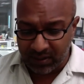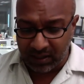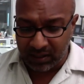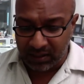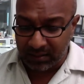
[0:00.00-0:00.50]

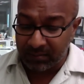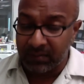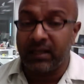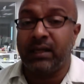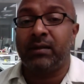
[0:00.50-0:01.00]

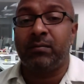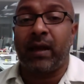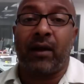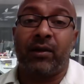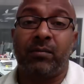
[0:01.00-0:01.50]
In
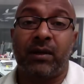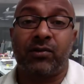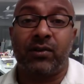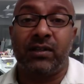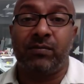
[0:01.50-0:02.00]
Harian
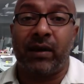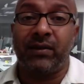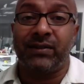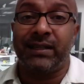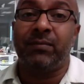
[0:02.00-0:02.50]
Metro, he's very
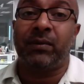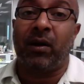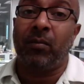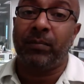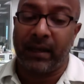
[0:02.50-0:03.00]
deep
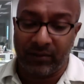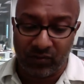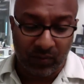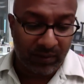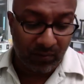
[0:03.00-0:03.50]
on page
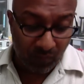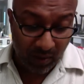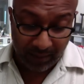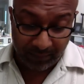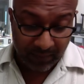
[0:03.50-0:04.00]

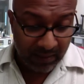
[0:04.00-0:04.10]
21.